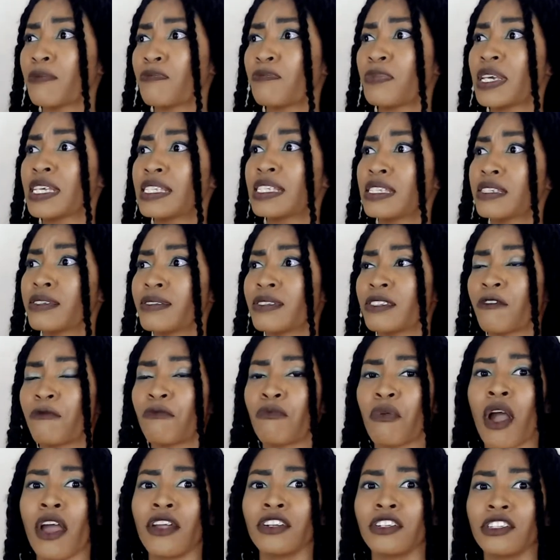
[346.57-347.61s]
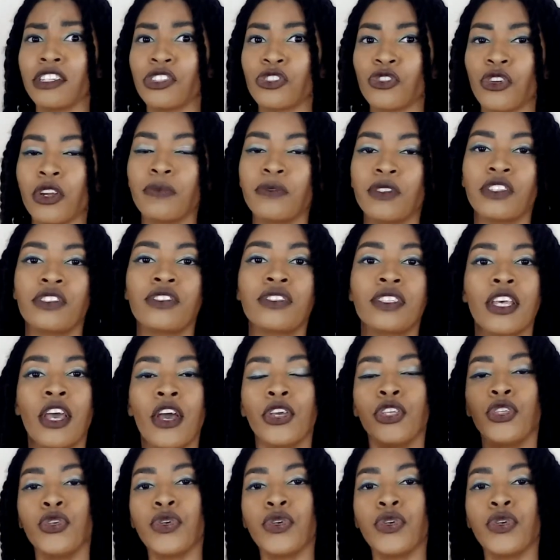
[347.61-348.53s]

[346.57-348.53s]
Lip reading: epistles of product descriptions.